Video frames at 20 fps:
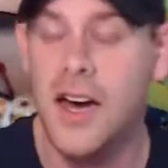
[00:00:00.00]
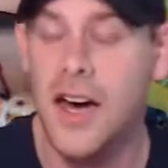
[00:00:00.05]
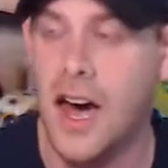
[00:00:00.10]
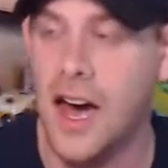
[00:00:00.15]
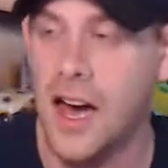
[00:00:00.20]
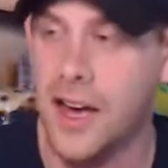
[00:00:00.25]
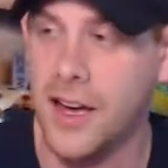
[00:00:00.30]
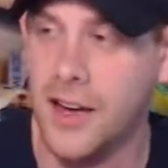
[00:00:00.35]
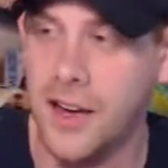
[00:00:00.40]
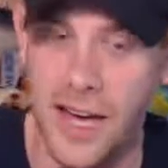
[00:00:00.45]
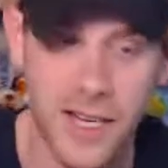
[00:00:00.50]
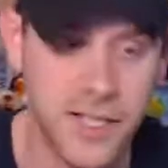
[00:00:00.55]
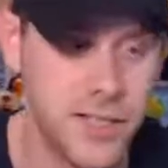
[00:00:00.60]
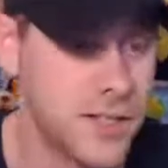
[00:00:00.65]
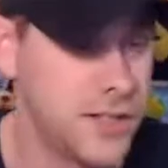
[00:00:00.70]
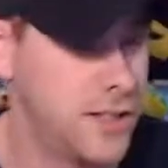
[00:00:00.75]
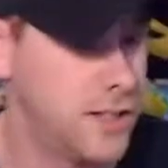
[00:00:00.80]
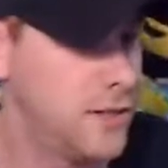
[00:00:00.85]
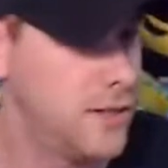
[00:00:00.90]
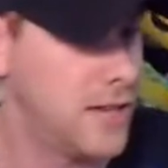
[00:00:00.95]

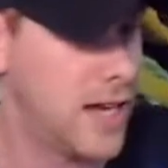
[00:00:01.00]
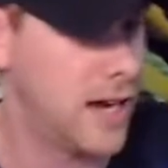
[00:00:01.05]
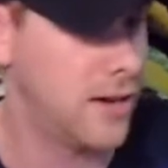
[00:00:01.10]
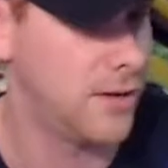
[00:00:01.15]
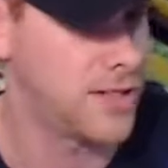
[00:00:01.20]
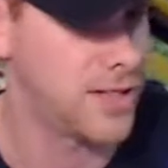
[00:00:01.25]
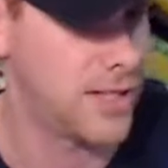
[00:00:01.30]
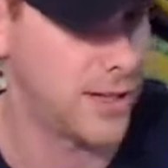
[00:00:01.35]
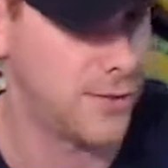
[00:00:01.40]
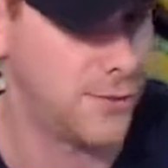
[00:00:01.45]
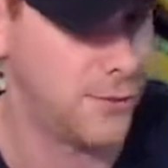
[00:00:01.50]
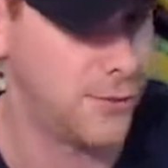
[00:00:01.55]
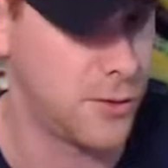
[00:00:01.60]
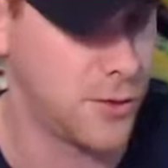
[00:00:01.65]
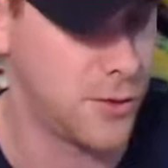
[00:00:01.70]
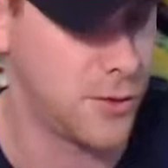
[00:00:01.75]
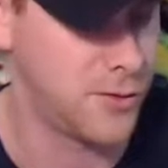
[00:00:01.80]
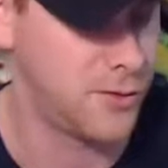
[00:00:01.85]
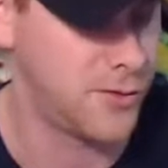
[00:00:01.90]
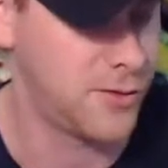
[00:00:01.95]
Actually, now it's like
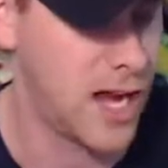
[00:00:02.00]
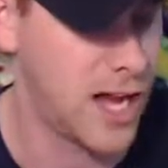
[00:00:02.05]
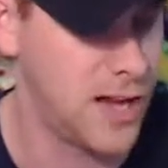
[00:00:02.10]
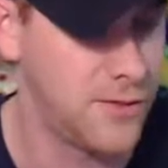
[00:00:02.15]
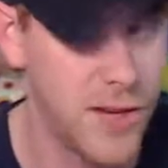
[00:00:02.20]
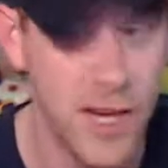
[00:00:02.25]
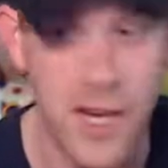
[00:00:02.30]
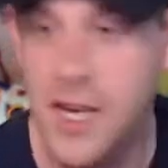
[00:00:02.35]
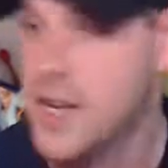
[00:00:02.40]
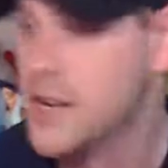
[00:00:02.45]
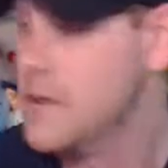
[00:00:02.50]
4 or 5.